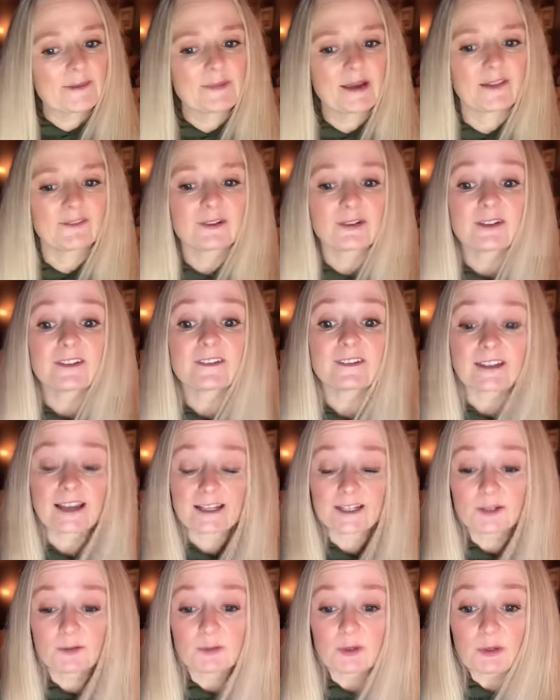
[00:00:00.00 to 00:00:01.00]
you decided what
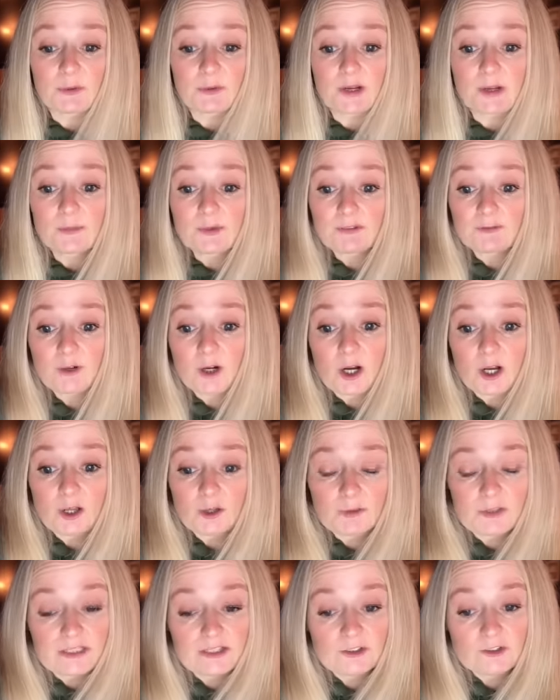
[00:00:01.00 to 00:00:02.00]
you want to be for Halloween
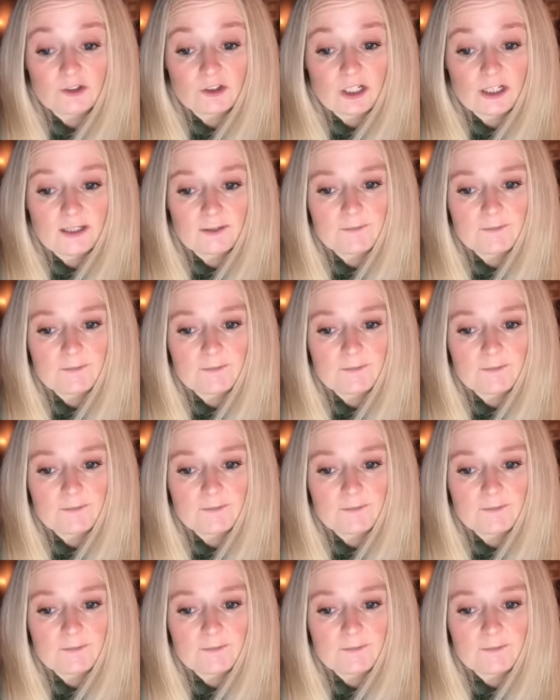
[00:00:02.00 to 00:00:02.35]
this year?